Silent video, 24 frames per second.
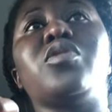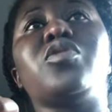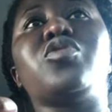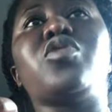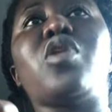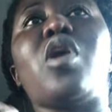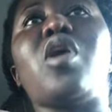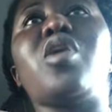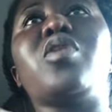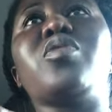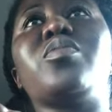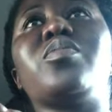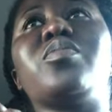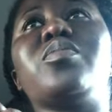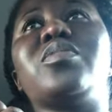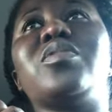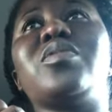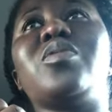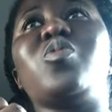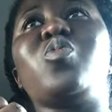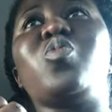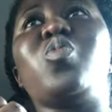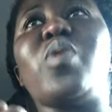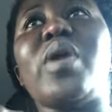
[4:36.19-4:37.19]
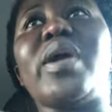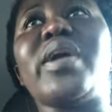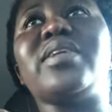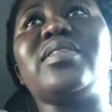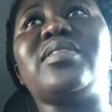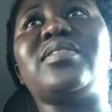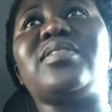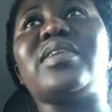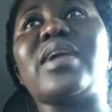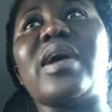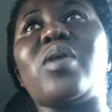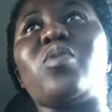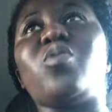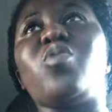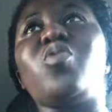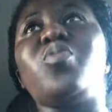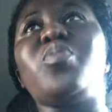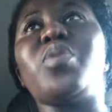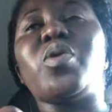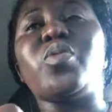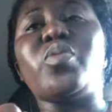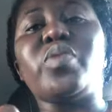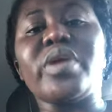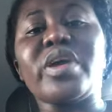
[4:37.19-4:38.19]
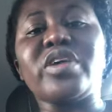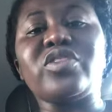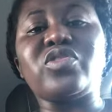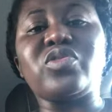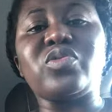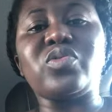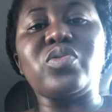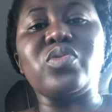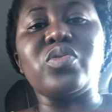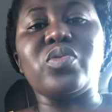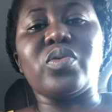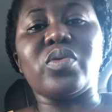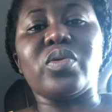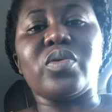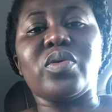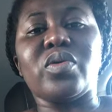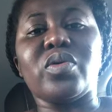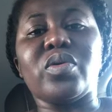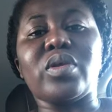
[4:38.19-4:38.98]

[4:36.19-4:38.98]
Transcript: don't wait say wo be we school.